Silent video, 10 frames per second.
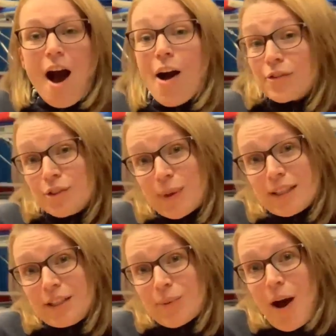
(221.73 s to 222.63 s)
After
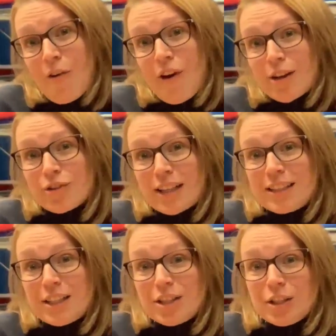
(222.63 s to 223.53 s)
2012, I
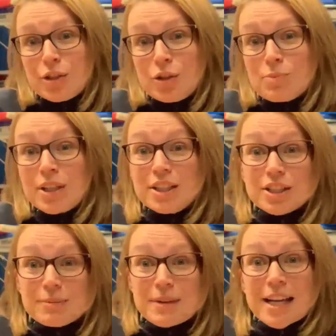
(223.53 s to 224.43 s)
transitioned to
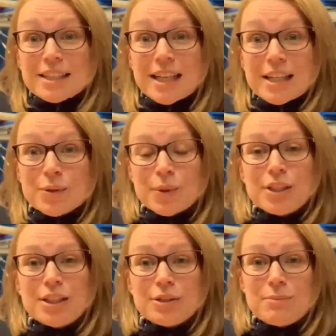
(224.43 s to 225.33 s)
British Gymnastics,
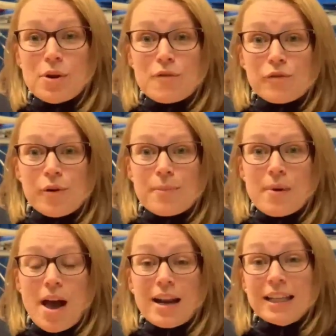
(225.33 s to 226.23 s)
wanted to move
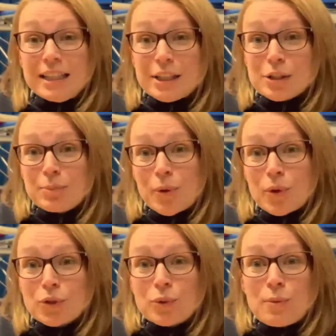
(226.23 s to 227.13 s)
from a linear
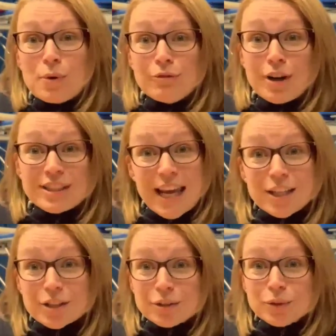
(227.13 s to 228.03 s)
sport to a more
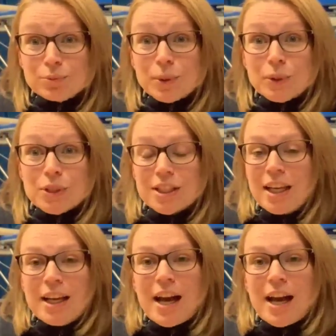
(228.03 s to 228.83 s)
rotational sport,